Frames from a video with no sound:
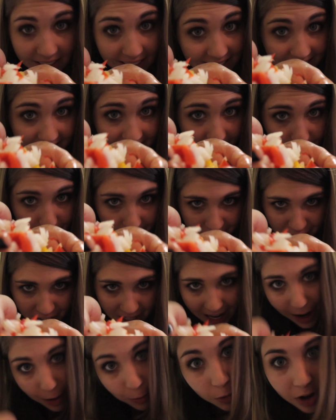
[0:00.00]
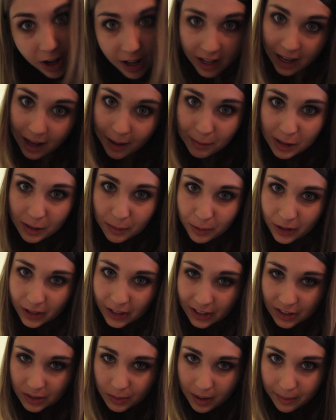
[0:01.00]
This is how much I want. I'm gonna put
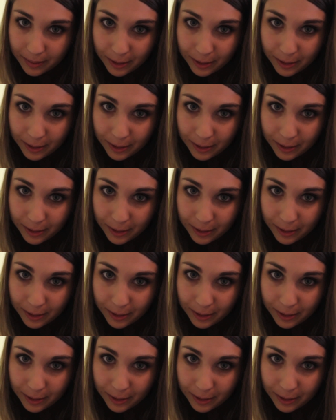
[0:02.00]
it into my